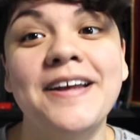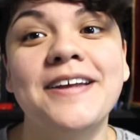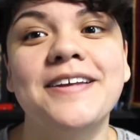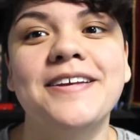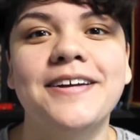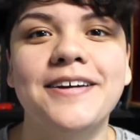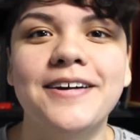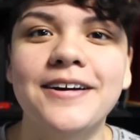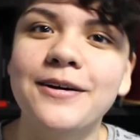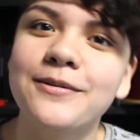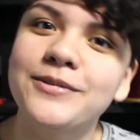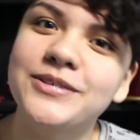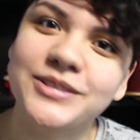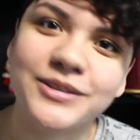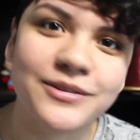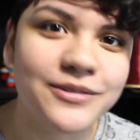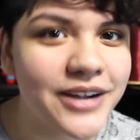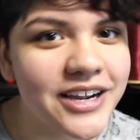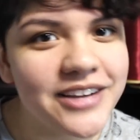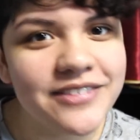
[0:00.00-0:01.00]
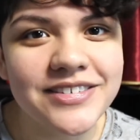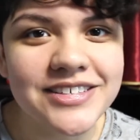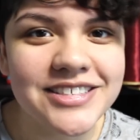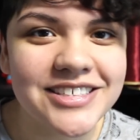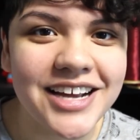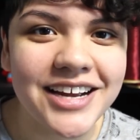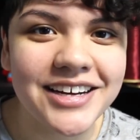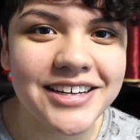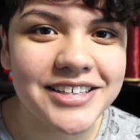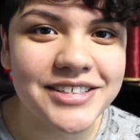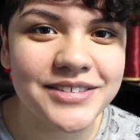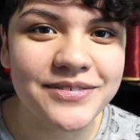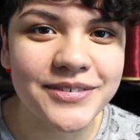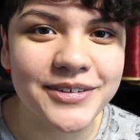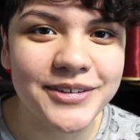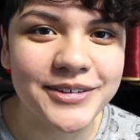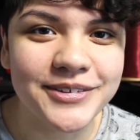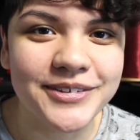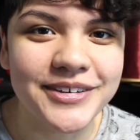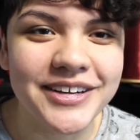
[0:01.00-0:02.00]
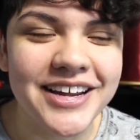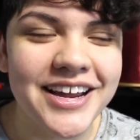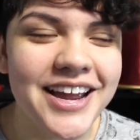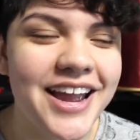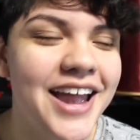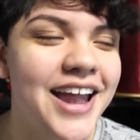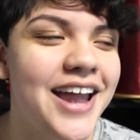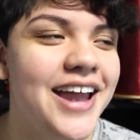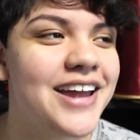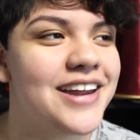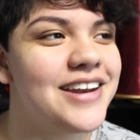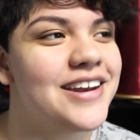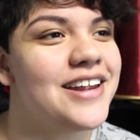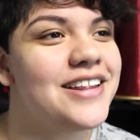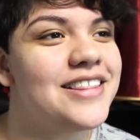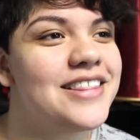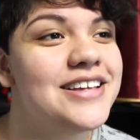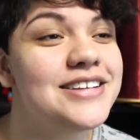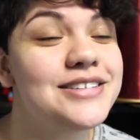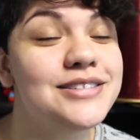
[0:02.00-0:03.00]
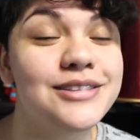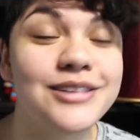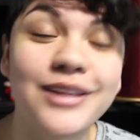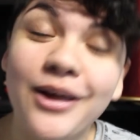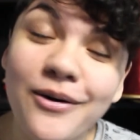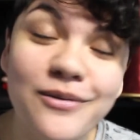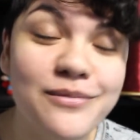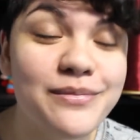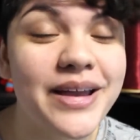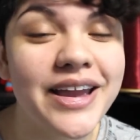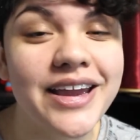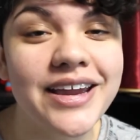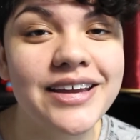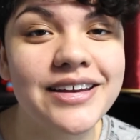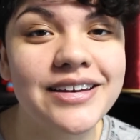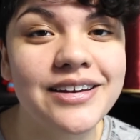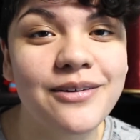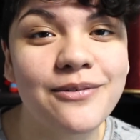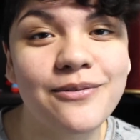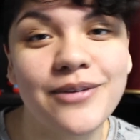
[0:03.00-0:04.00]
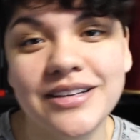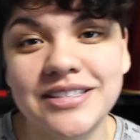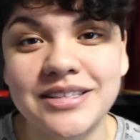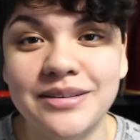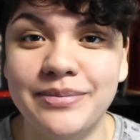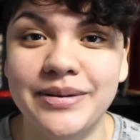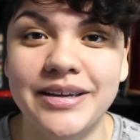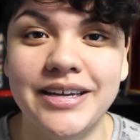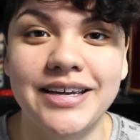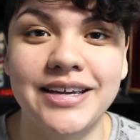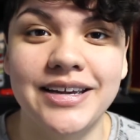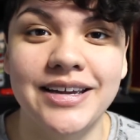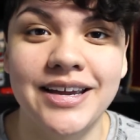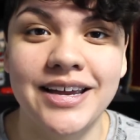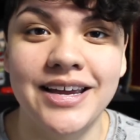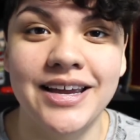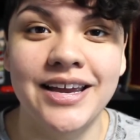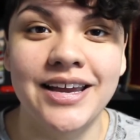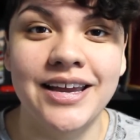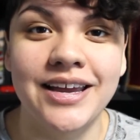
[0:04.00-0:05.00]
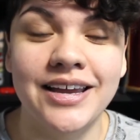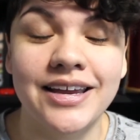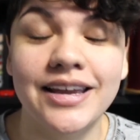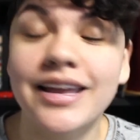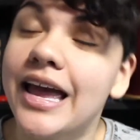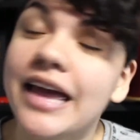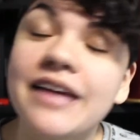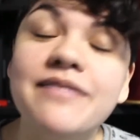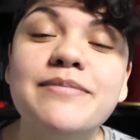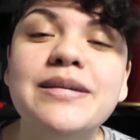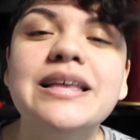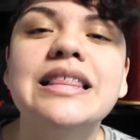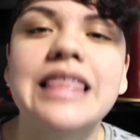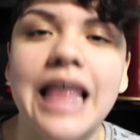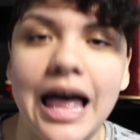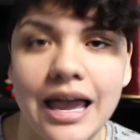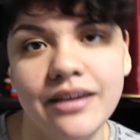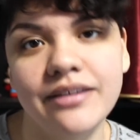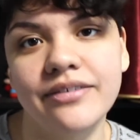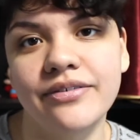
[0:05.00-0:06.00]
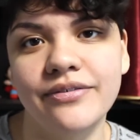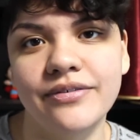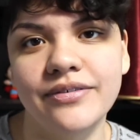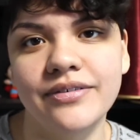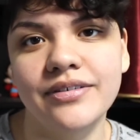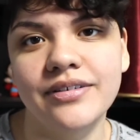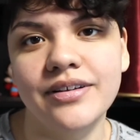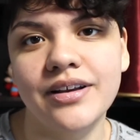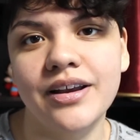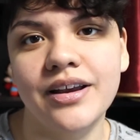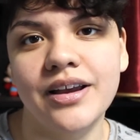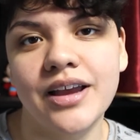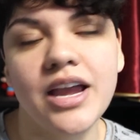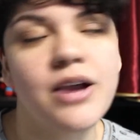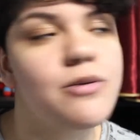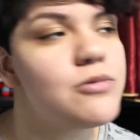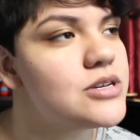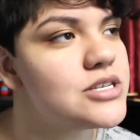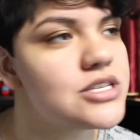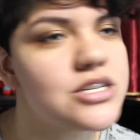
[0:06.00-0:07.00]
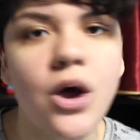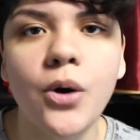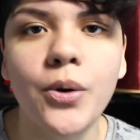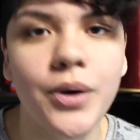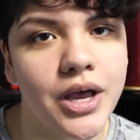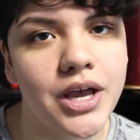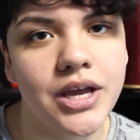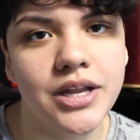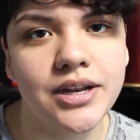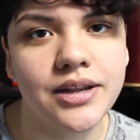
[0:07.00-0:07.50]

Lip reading: Your girl was craving Chinese food, and this lo mein recipe gave me life. It was so good.